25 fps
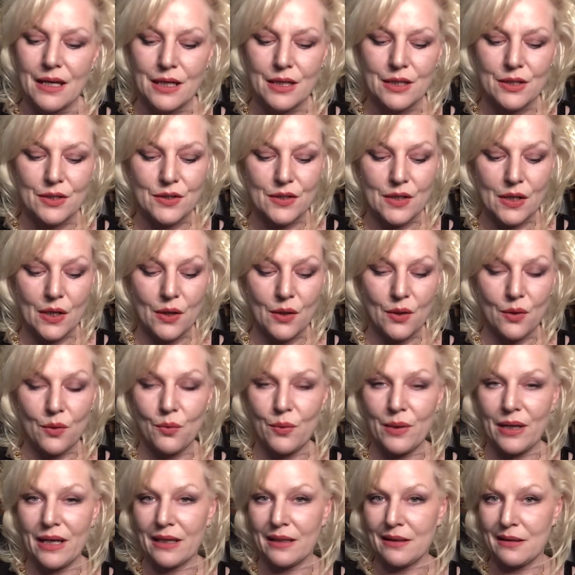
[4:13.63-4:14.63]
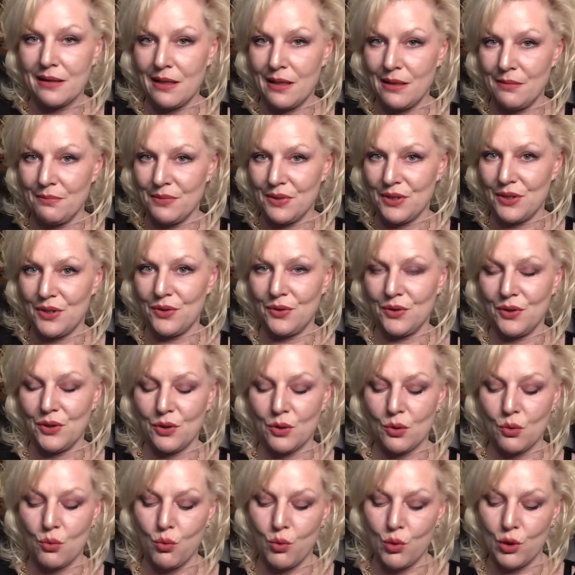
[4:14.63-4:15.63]
So when it comes to
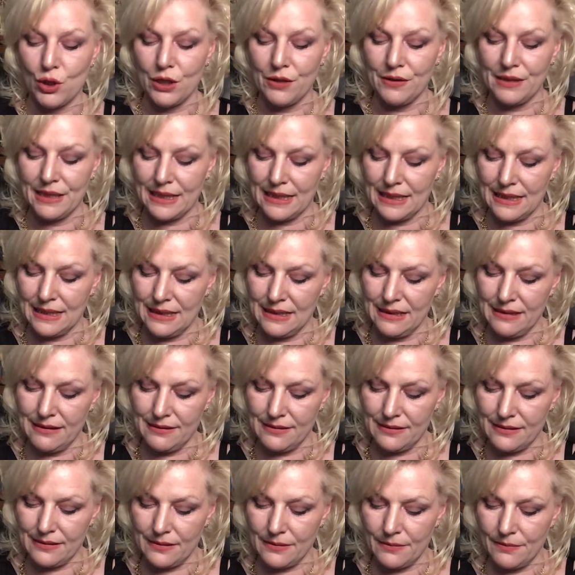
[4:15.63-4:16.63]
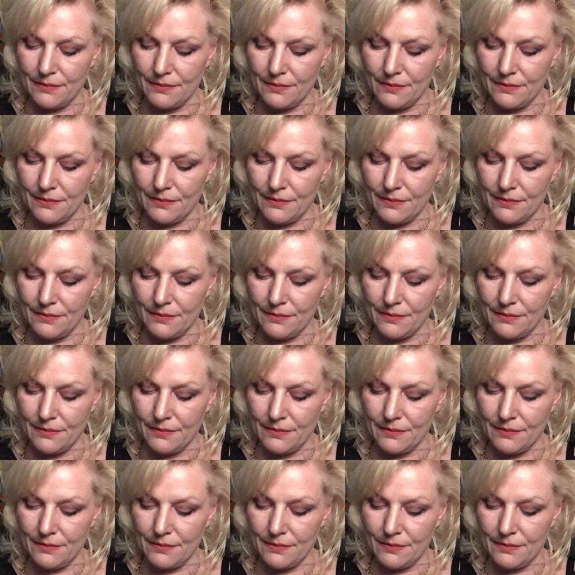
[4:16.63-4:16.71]
your worries,